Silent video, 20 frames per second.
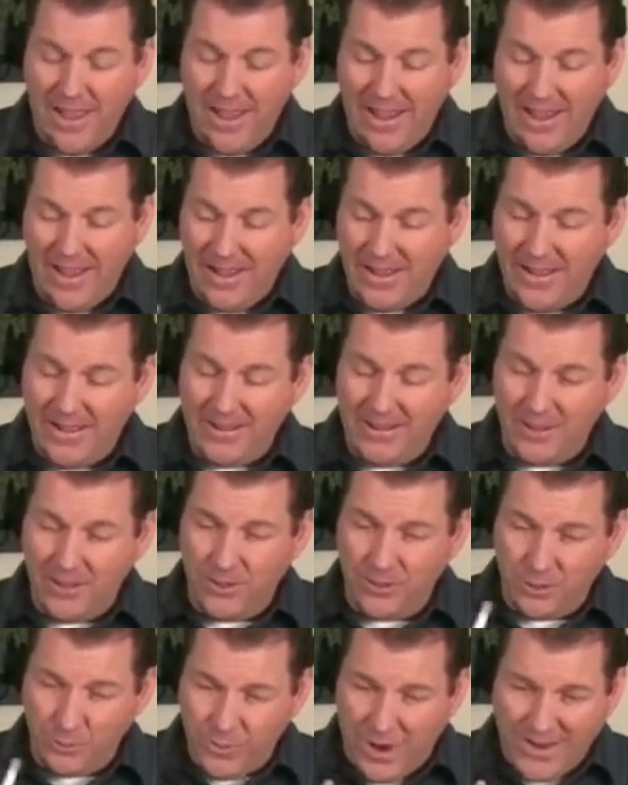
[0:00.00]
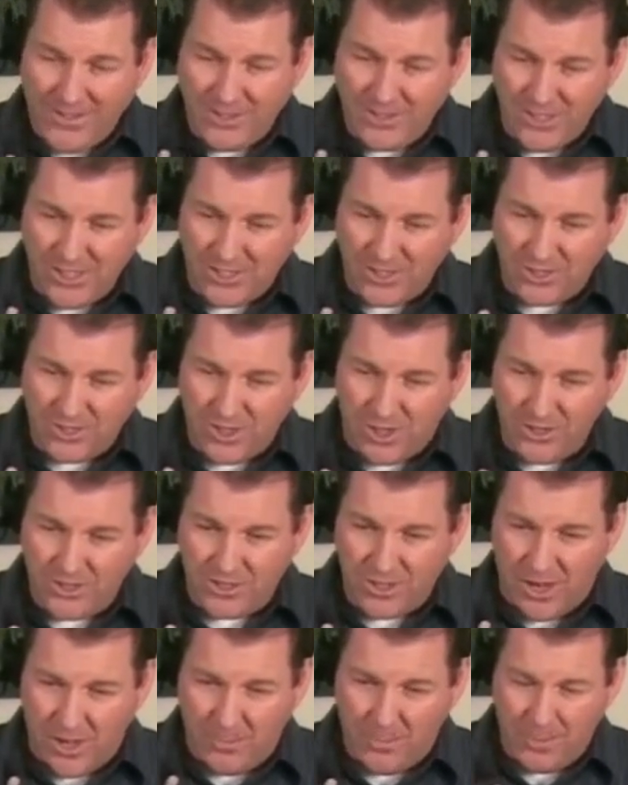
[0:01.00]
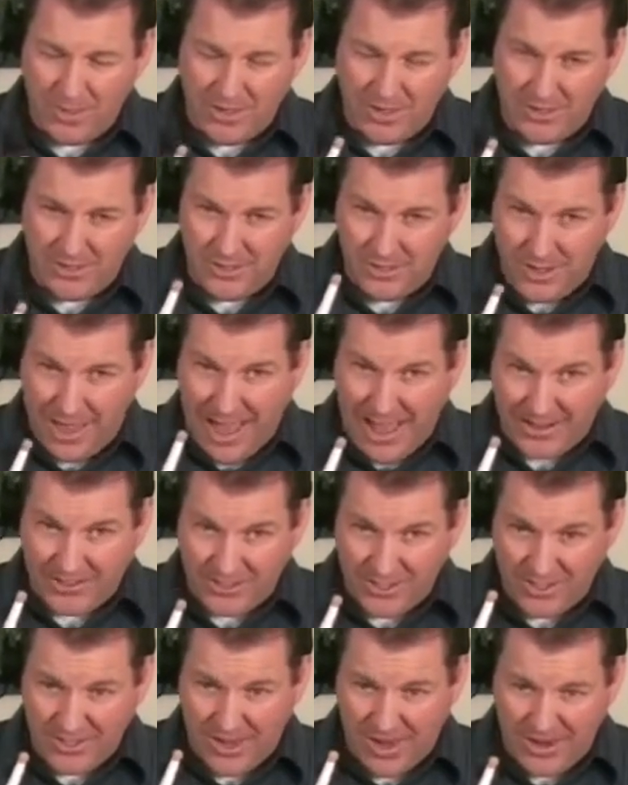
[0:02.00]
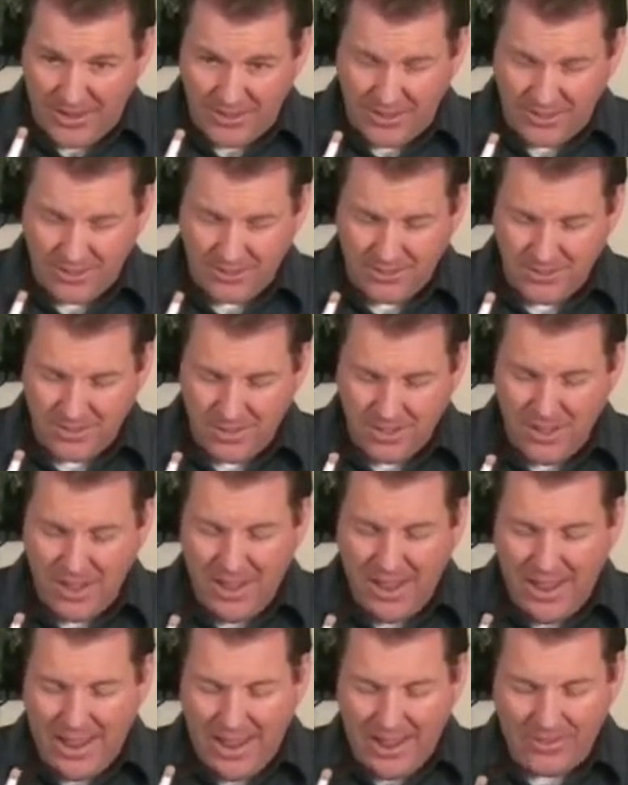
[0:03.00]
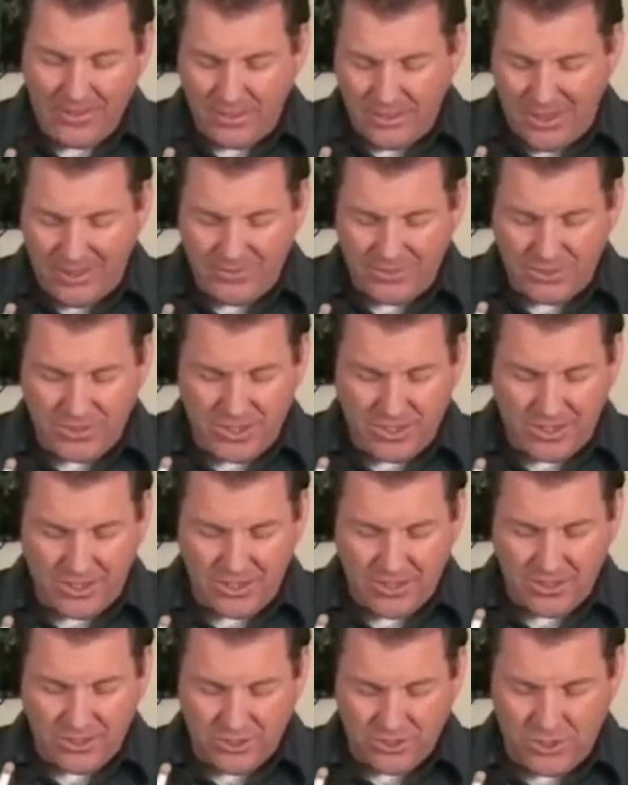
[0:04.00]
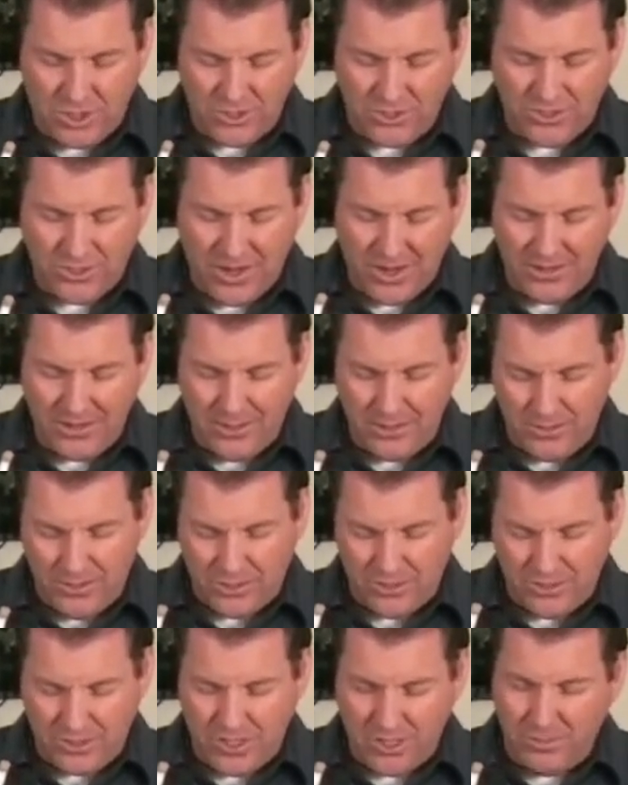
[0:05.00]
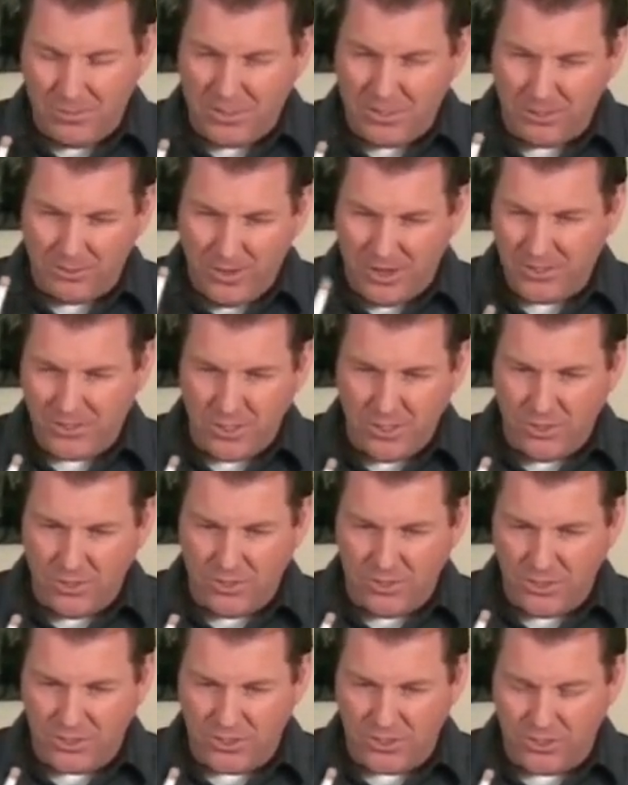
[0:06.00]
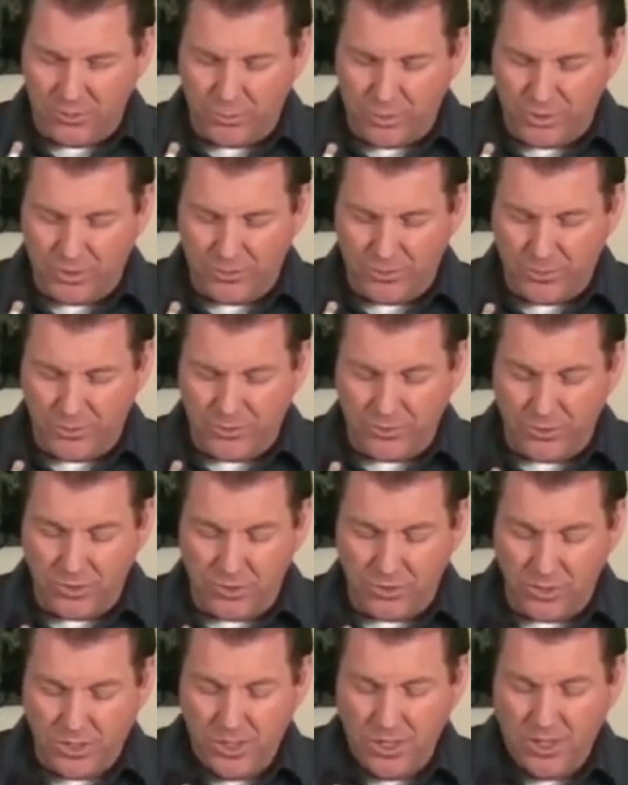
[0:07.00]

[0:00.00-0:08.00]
And the right stick starts up in accent height, and the left stick starts down here. This is going to be the grace note, and this is the principal stroke.